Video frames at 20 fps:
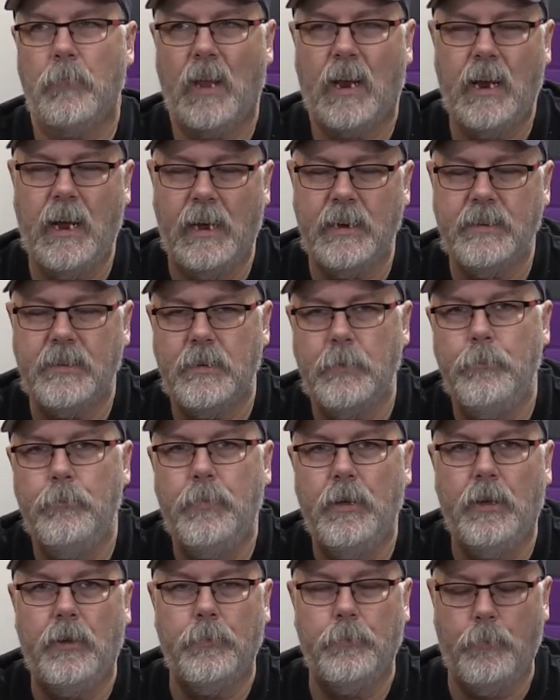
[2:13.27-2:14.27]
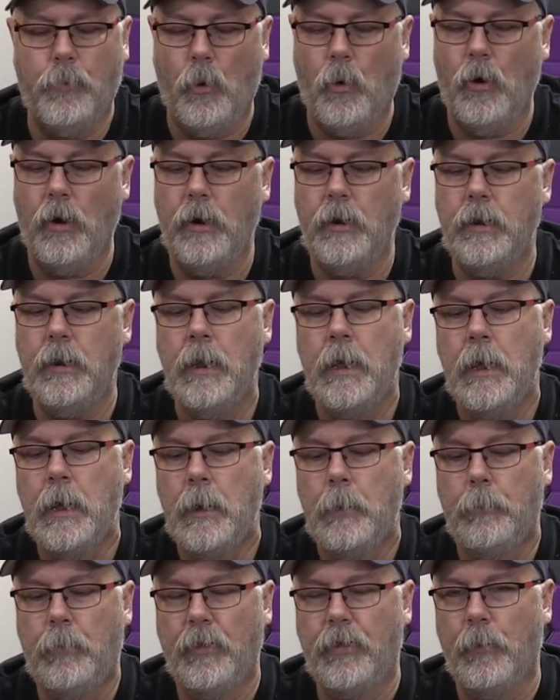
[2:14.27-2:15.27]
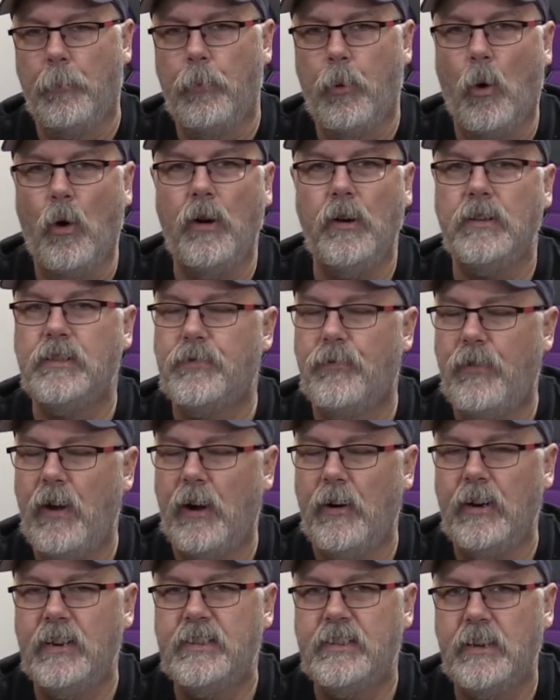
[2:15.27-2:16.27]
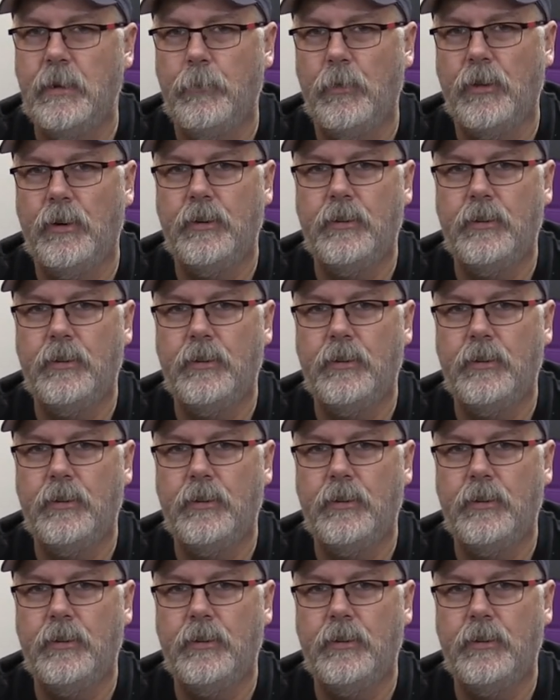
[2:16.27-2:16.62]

custom built board, but the board is very similar